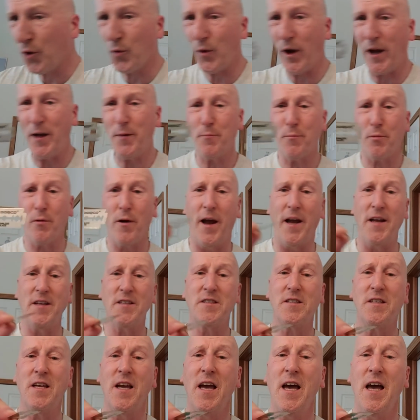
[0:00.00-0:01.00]
Great
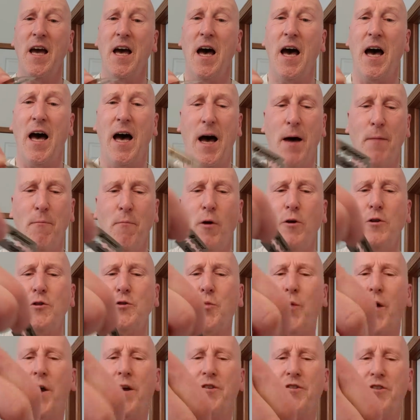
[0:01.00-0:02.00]
price. Uh,
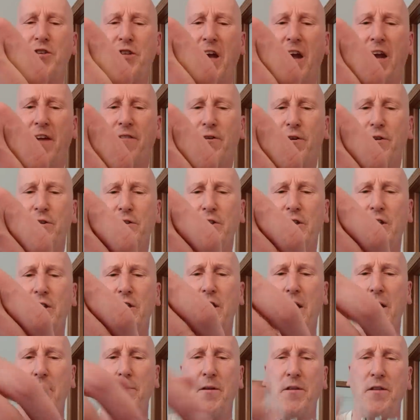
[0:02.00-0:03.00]
most wet shavers
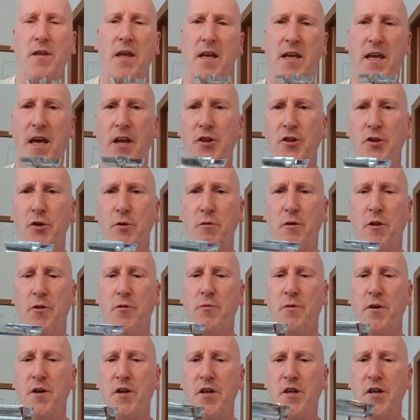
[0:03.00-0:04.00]
claim that they get two to
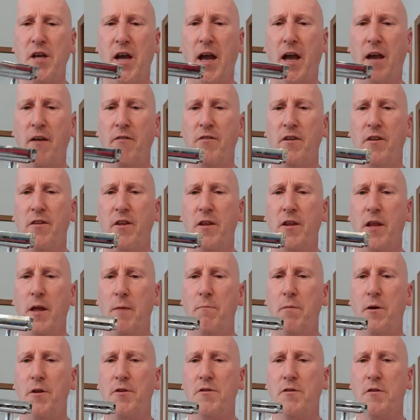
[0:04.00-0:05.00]
three shaves and then
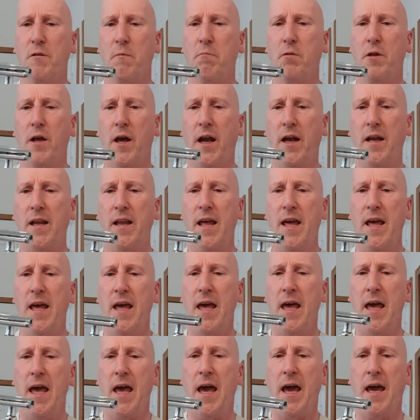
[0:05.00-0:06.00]
they pitch the blade.
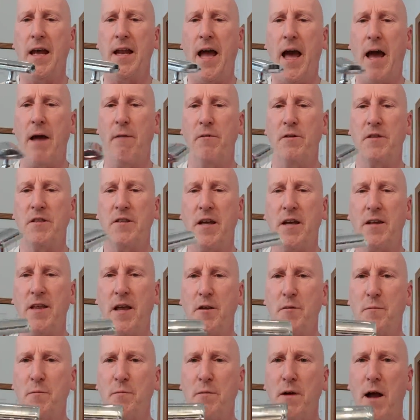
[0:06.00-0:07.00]
And I would say
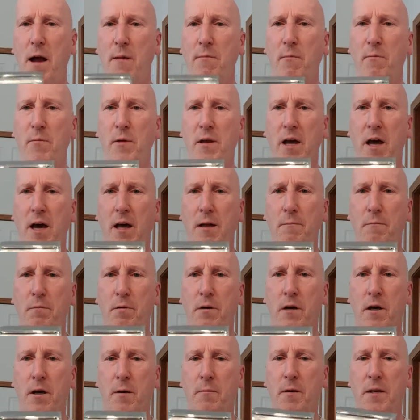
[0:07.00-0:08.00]
that's probably on
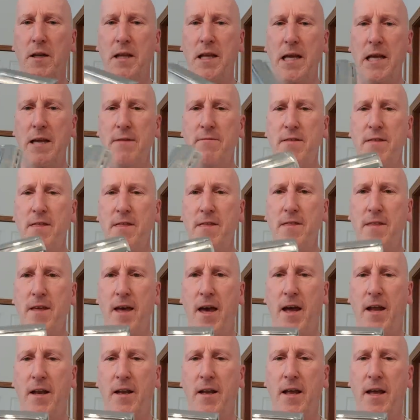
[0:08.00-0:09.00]
par, but even
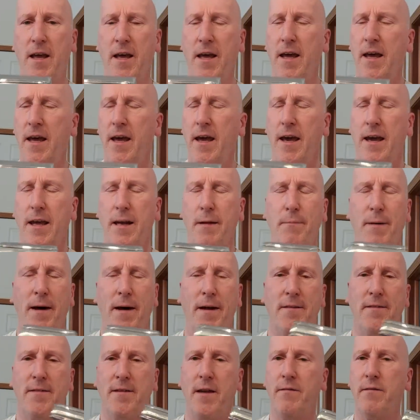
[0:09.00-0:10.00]
then, at
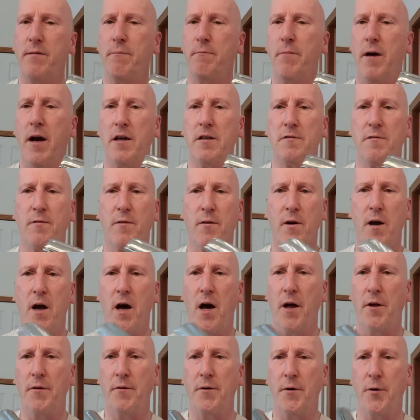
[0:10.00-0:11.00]
about seven bucks for a
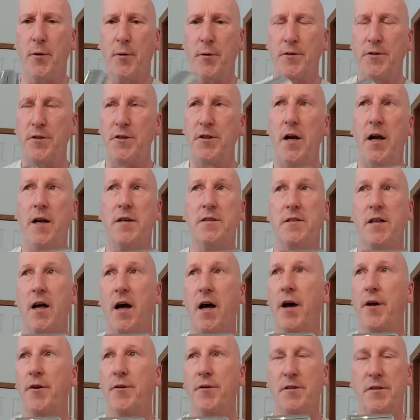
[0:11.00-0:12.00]
hundred or
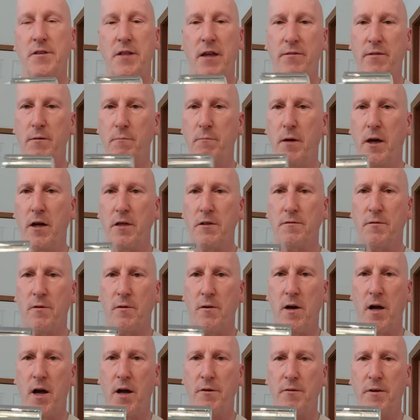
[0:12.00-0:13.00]
just under seven bucks
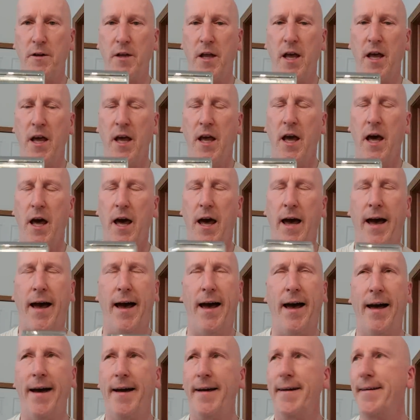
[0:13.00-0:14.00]
for a hundred,
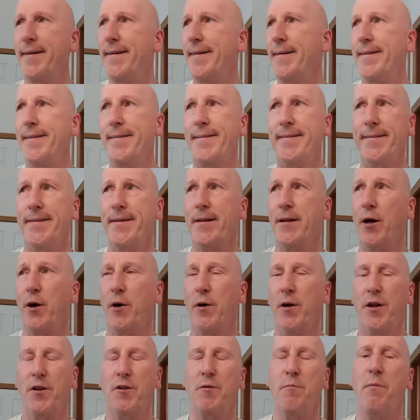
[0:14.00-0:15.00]
uh, you
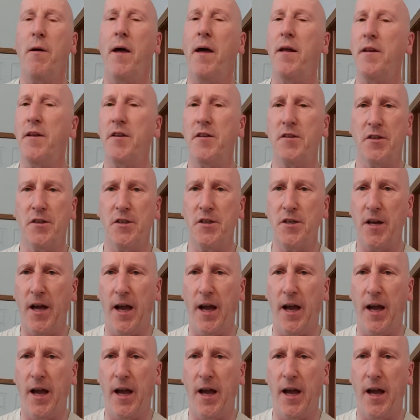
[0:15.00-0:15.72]
know, it's pennies a